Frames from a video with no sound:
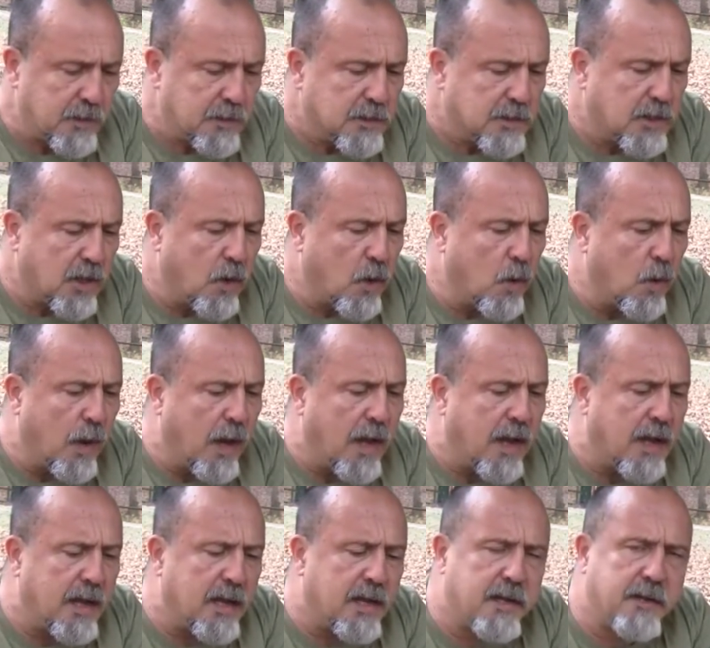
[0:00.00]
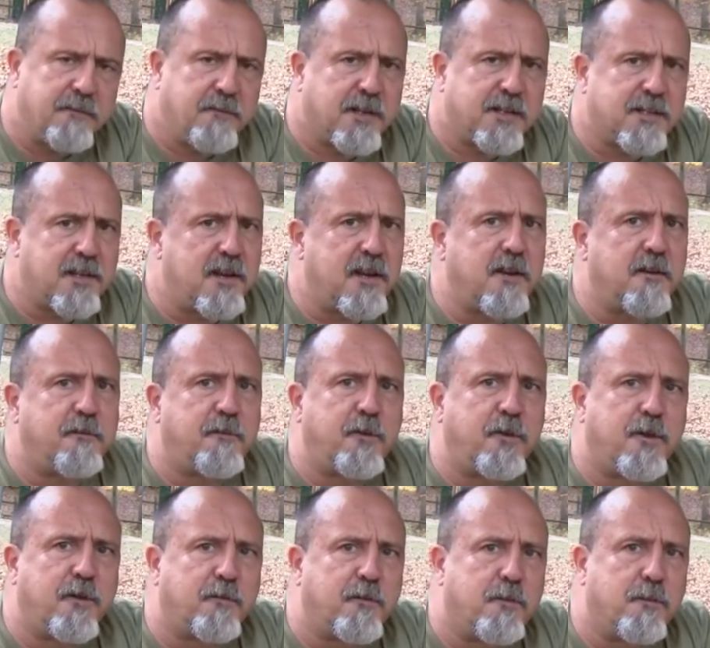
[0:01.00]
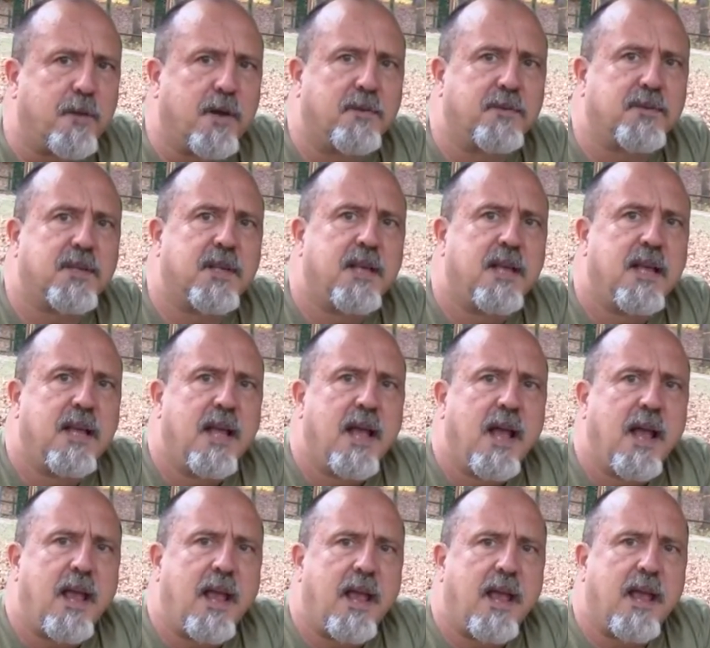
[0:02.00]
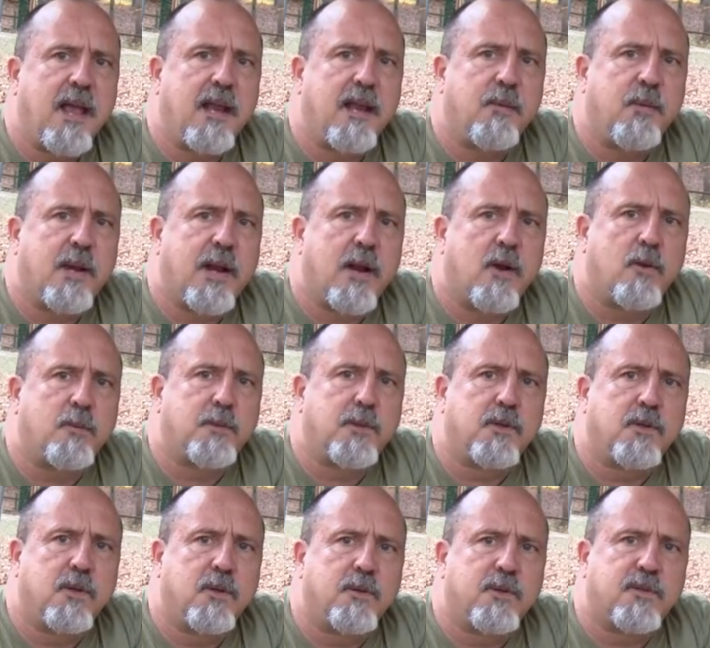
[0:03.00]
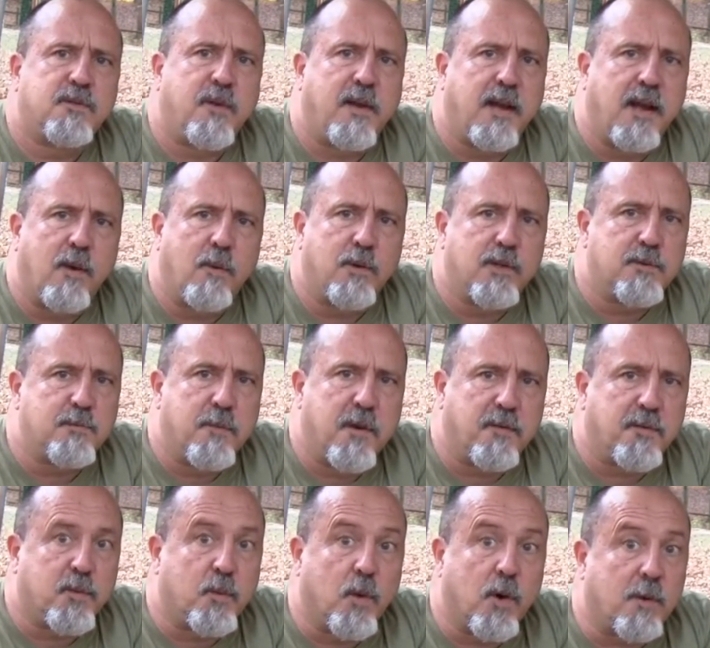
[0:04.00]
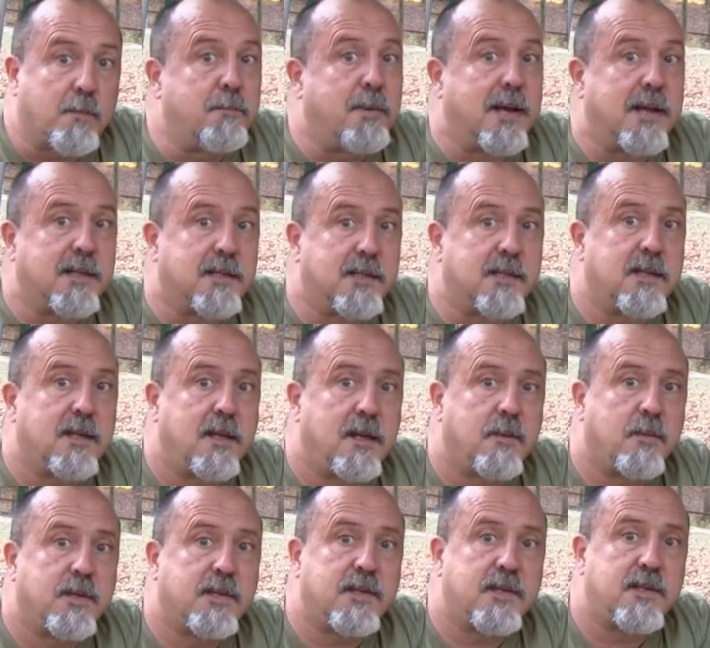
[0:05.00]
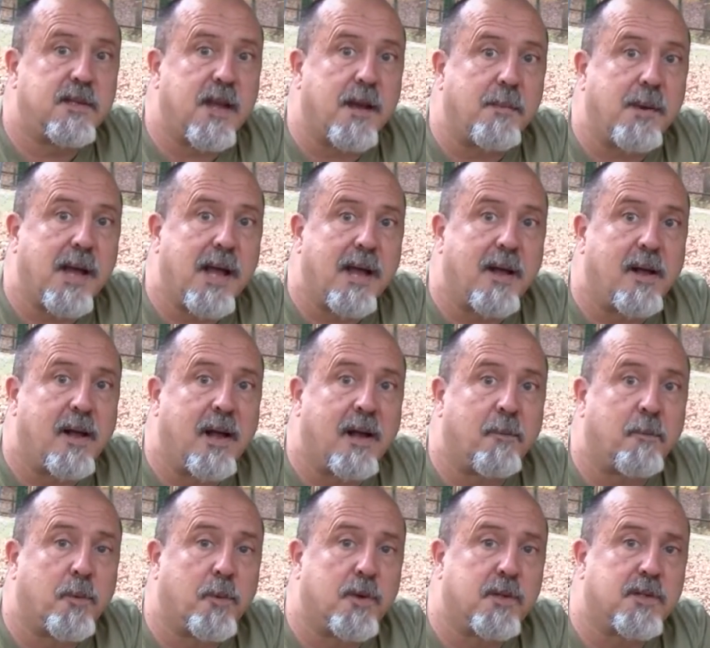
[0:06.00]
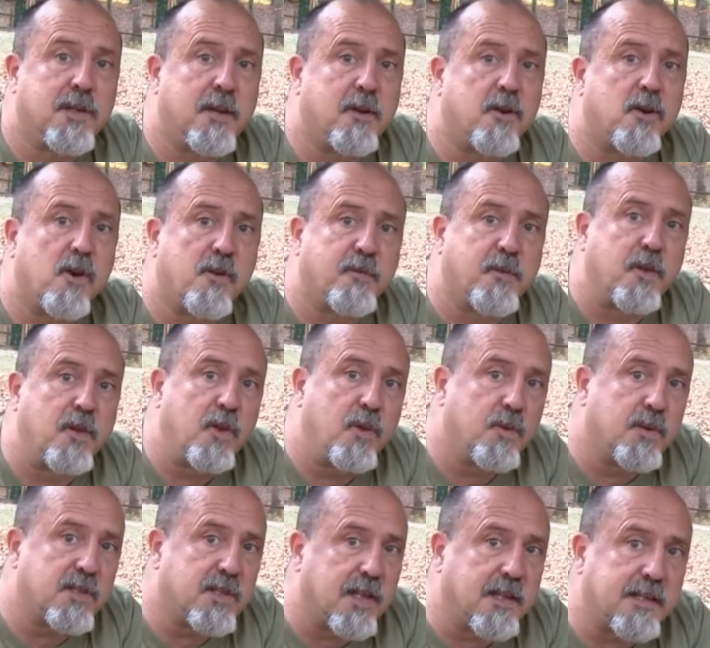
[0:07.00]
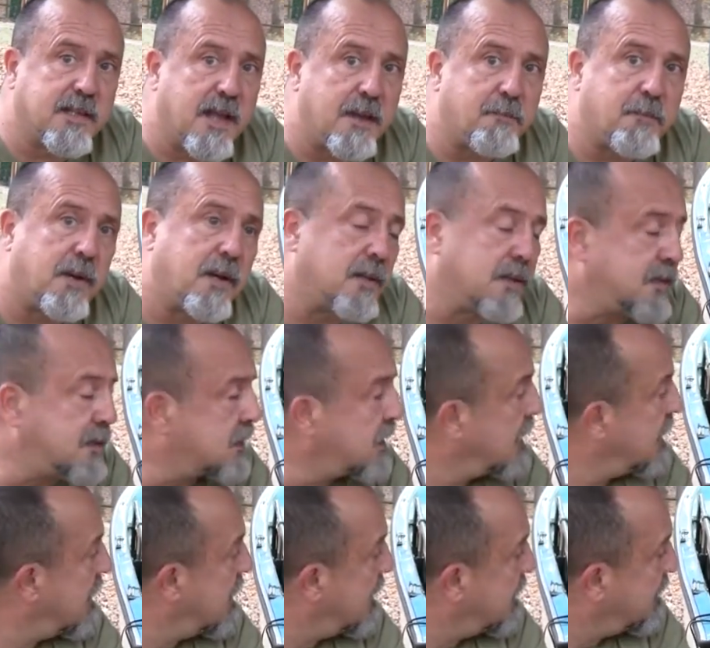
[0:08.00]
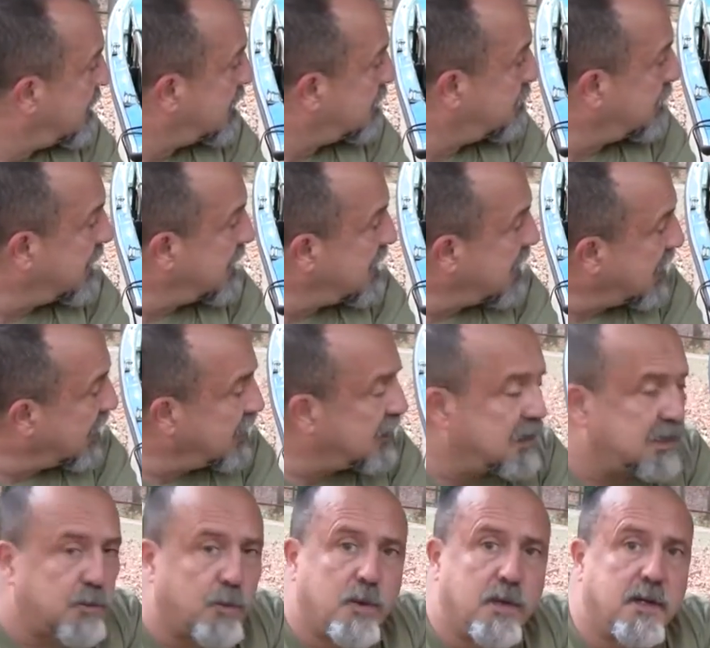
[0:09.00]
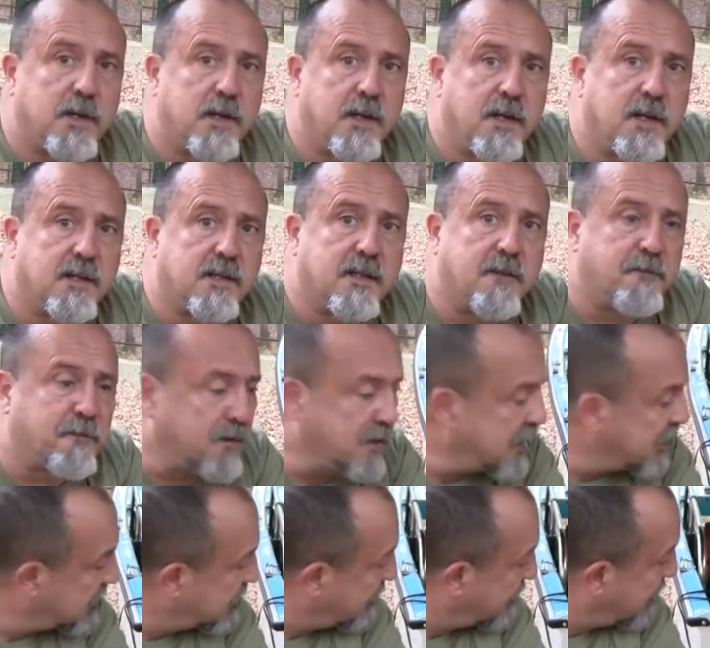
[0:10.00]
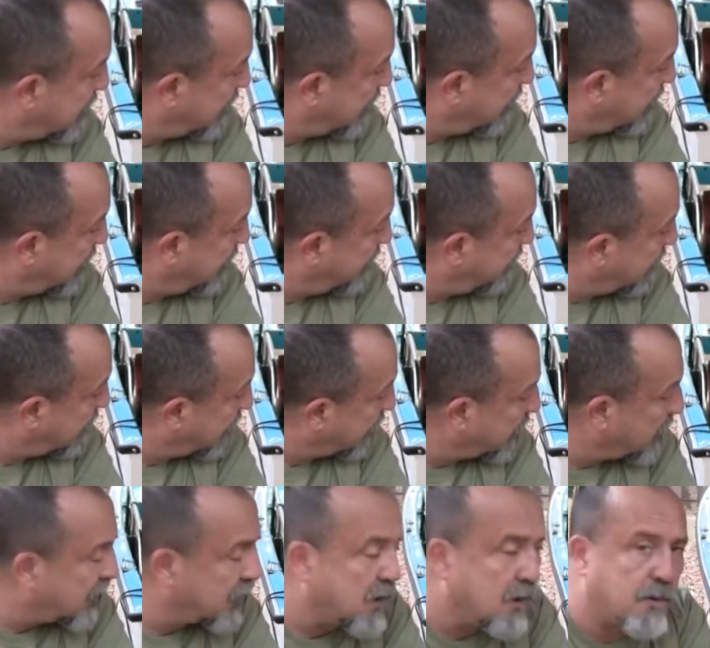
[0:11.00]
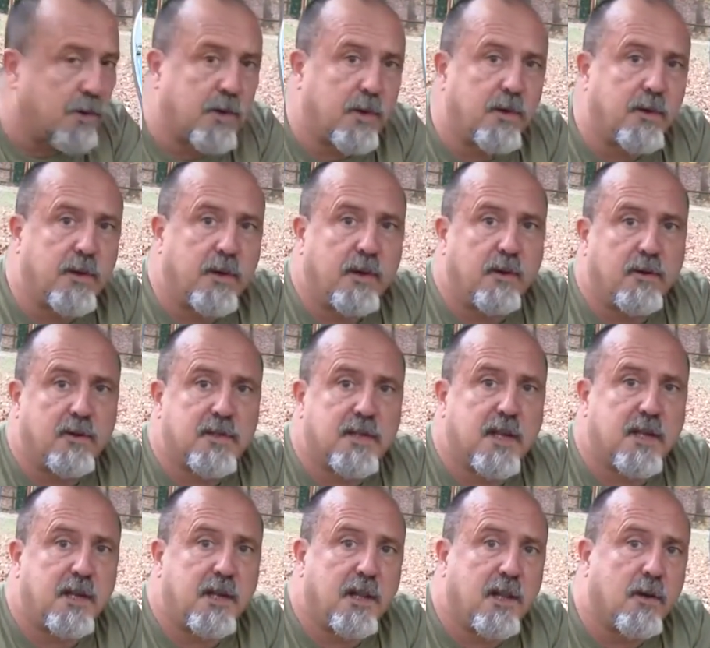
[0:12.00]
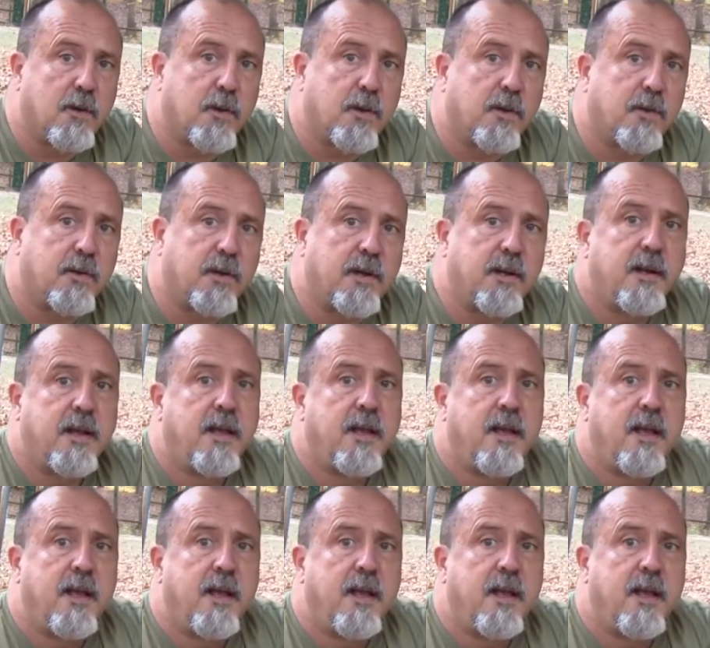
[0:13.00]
So I invested in a few different muffs. And what I hope to do is find out which muffs work best with these Yamaha outboards. I don't know if the new one's like that, but at least this mid-90s one uh, definitely has a very, very thin lower unit or skinny lower unit.